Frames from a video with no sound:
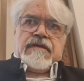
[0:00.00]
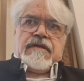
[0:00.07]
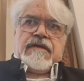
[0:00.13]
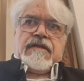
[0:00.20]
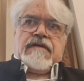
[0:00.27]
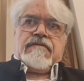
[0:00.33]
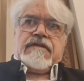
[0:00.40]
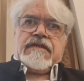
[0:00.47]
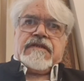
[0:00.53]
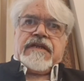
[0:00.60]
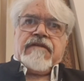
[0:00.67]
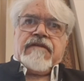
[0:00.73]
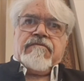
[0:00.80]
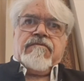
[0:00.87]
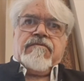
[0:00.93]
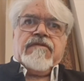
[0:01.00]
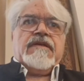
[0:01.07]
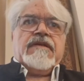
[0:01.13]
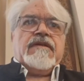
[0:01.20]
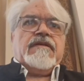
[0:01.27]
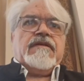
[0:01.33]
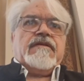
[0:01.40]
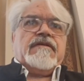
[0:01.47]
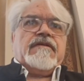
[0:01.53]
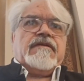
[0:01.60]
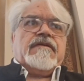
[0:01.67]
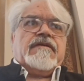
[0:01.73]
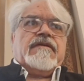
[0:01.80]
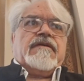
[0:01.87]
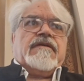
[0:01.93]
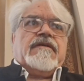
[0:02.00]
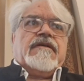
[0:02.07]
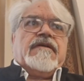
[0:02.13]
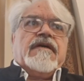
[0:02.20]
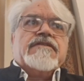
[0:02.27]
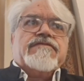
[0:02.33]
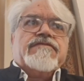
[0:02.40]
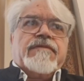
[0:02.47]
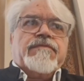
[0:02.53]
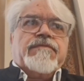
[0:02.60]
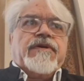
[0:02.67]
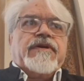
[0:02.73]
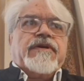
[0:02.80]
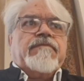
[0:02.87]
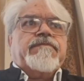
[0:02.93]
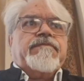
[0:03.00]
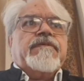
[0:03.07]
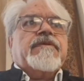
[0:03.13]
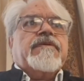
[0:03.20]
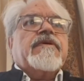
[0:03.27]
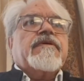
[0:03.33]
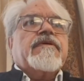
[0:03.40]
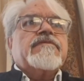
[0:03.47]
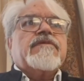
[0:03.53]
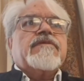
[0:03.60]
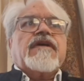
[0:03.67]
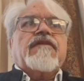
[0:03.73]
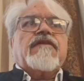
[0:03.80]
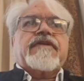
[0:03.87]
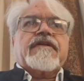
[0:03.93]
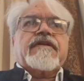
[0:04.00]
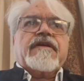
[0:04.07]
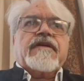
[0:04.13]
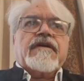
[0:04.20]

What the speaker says: There was a time when girls were brought up to look after the